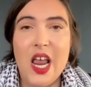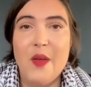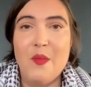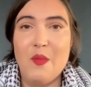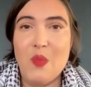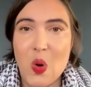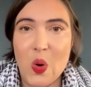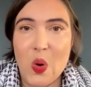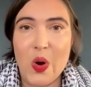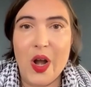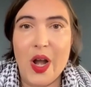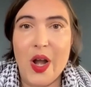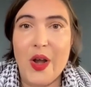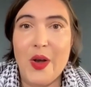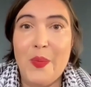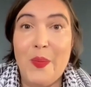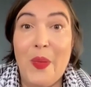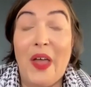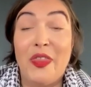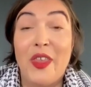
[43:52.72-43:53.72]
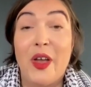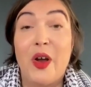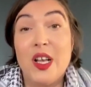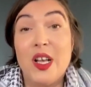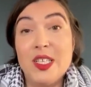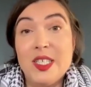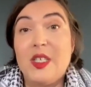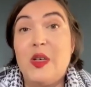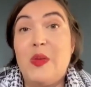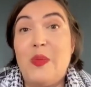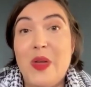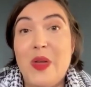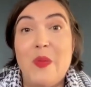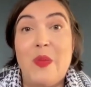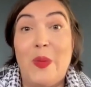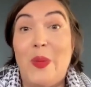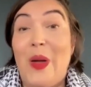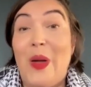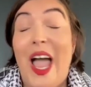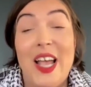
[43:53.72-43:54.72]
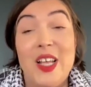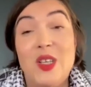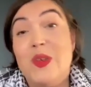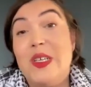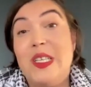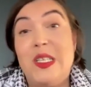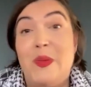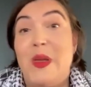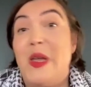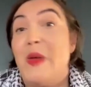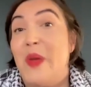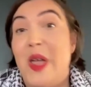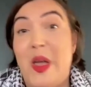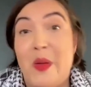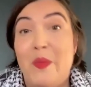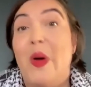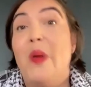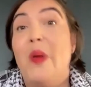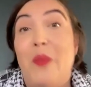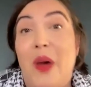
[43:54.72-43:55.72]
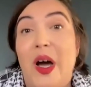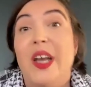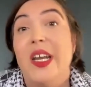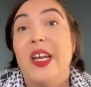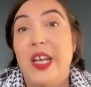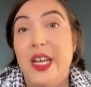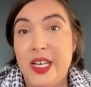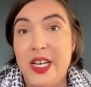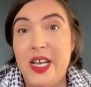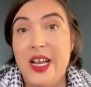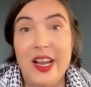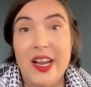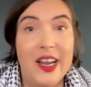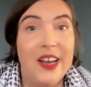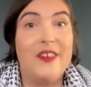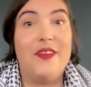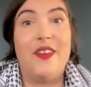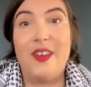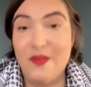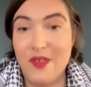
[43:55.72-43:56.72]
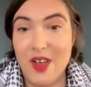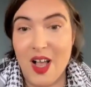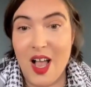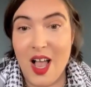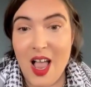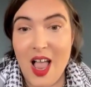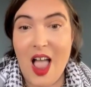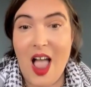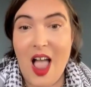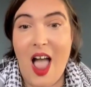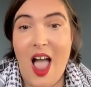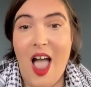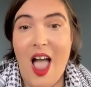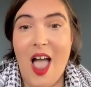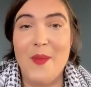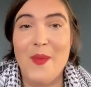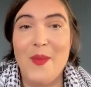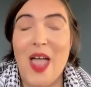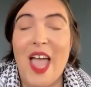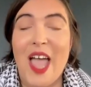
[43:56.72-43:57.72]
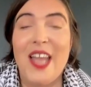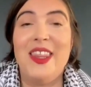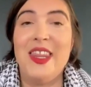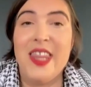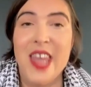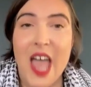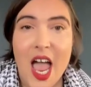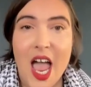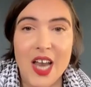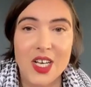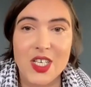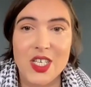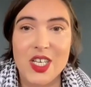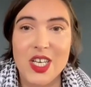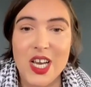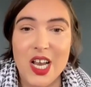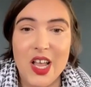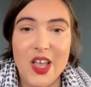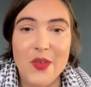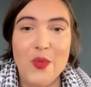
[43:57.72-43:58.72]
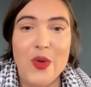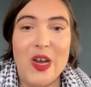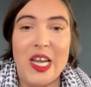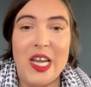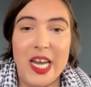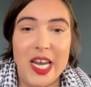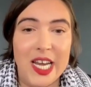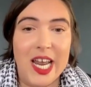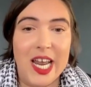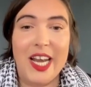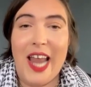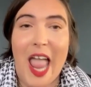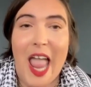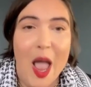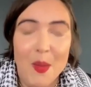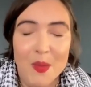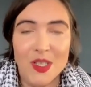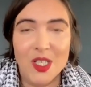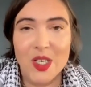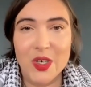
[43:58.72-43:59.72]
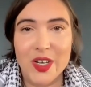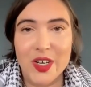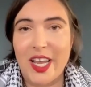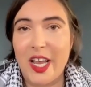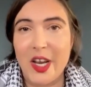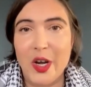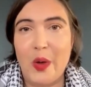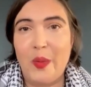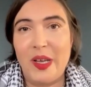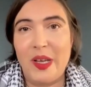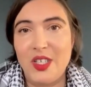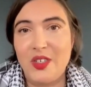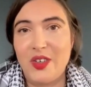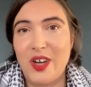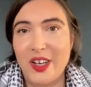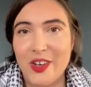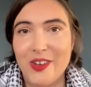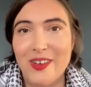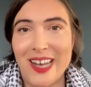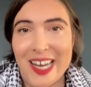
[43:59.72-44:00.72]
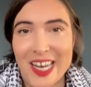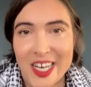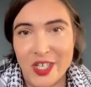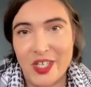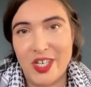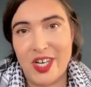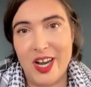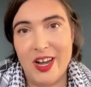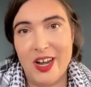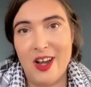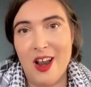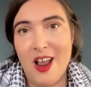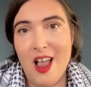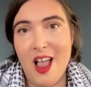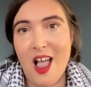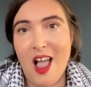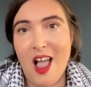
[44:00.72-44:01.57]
important, but there are still people as we speak being bombarded in Rafah, and that we need an absolute economic strangulation